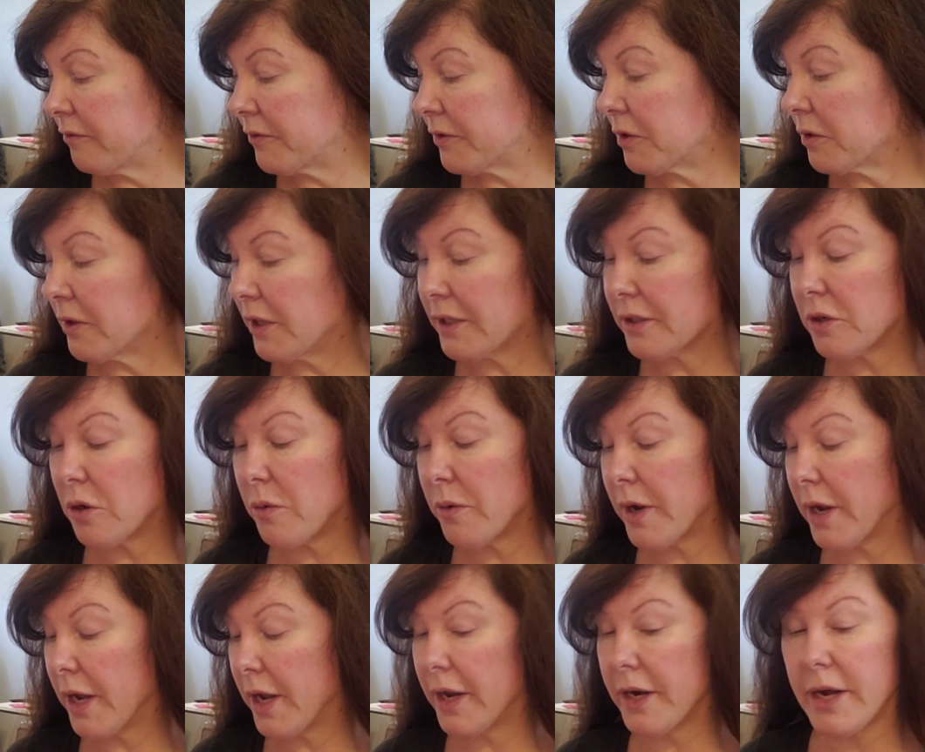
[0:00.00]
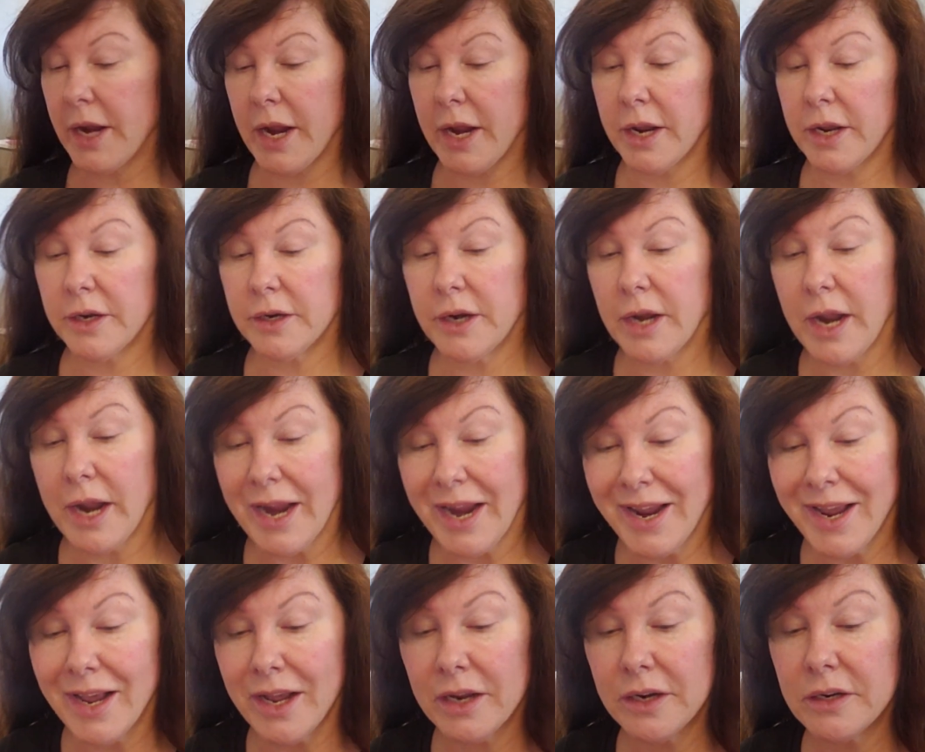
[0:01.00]
So let's go ahead and
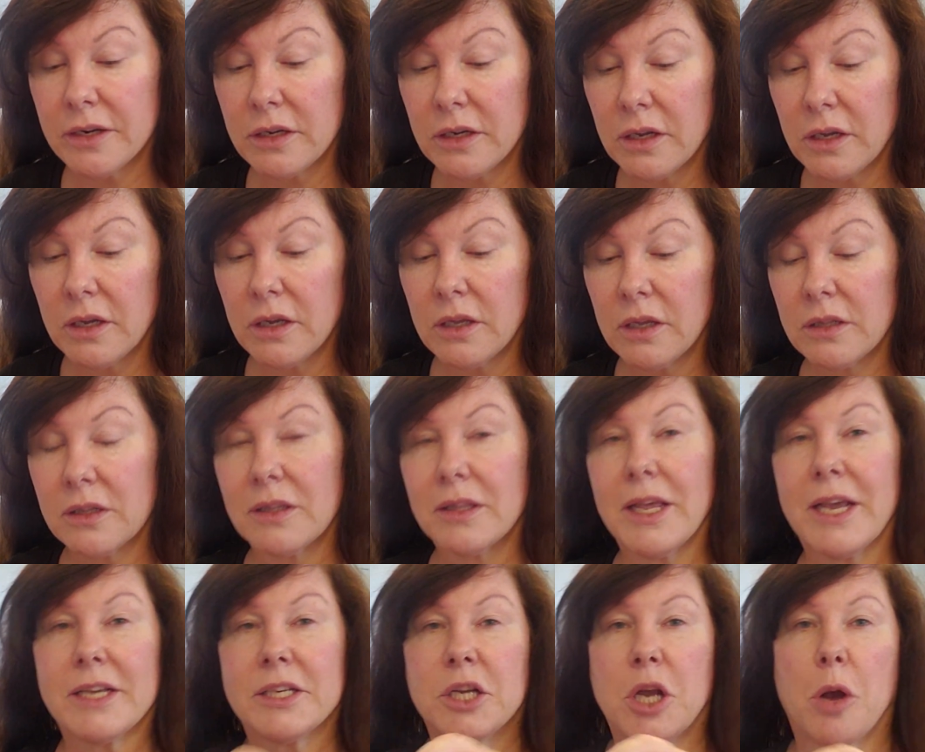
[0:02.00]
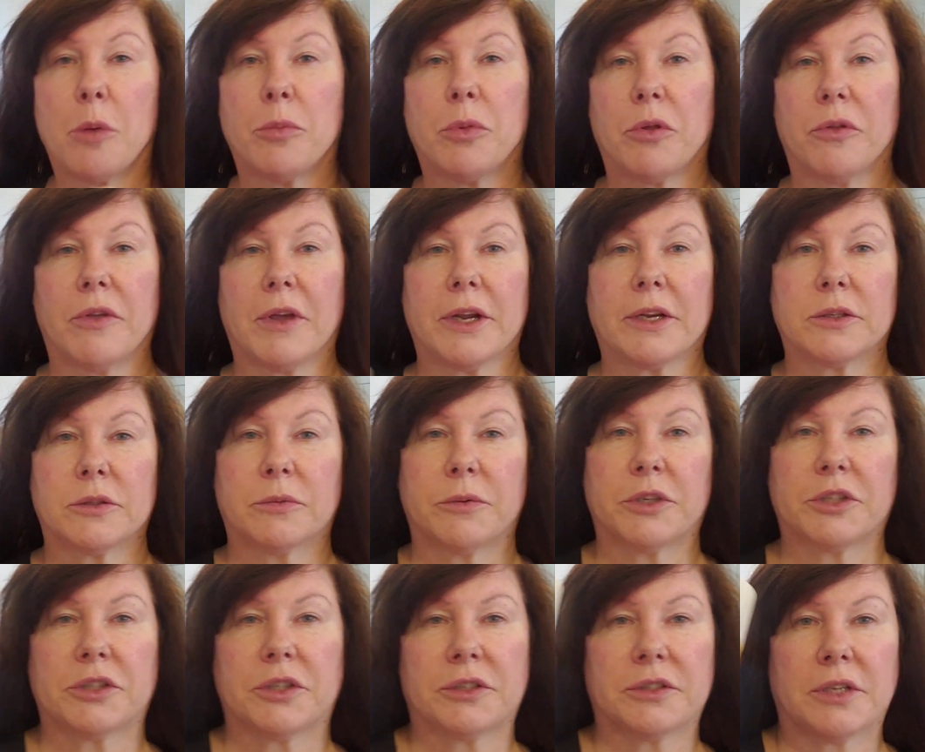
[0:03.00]
add the last couple things,
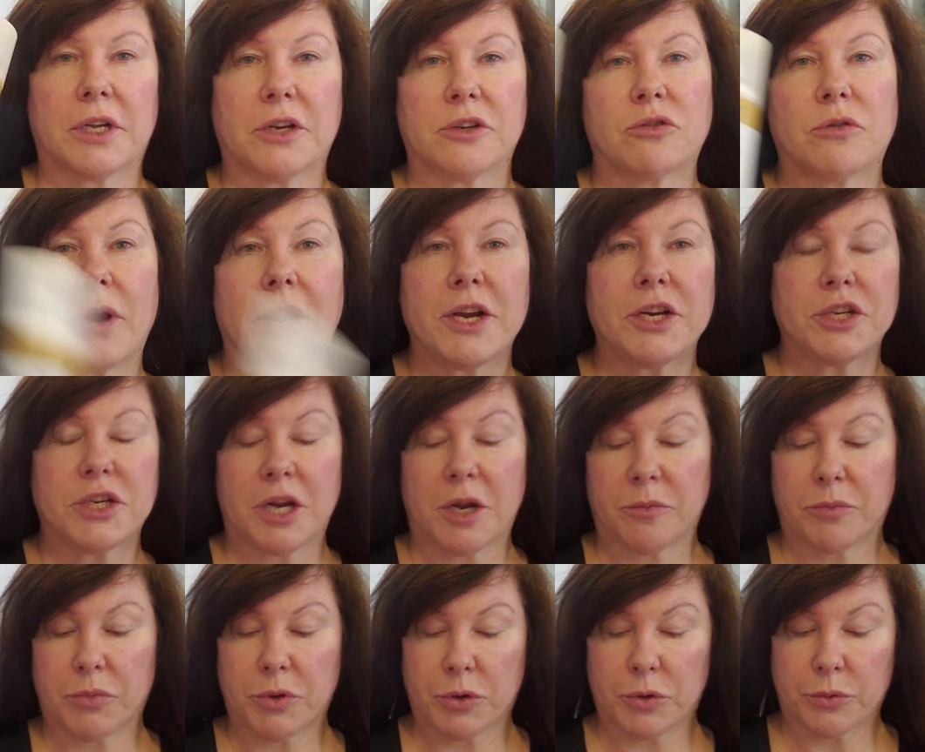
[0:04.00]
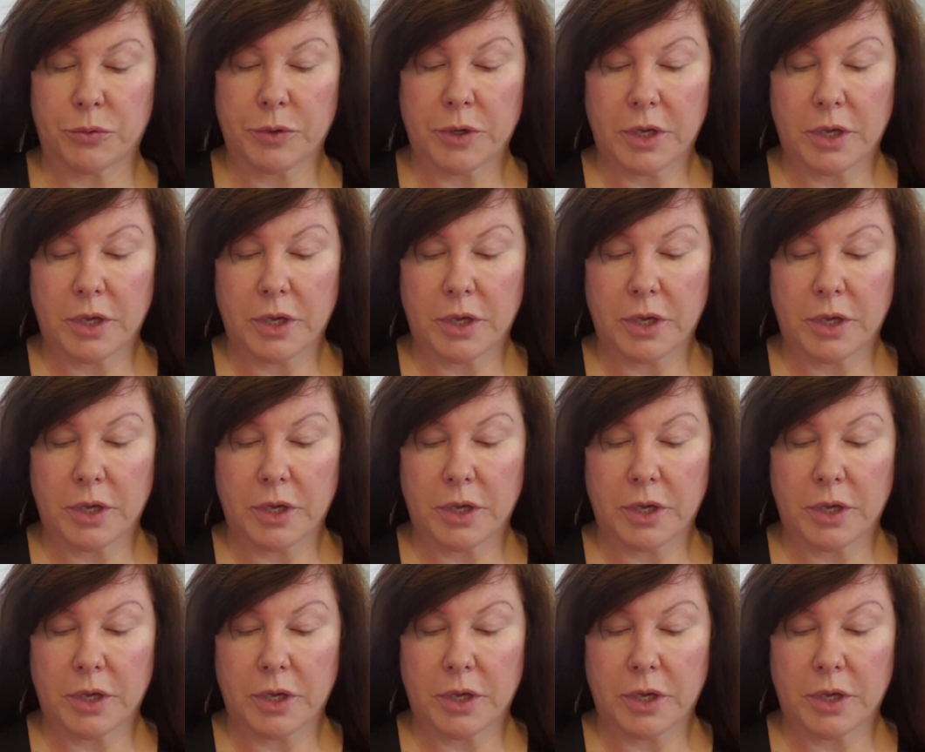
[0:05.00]
which is a dry shampoo.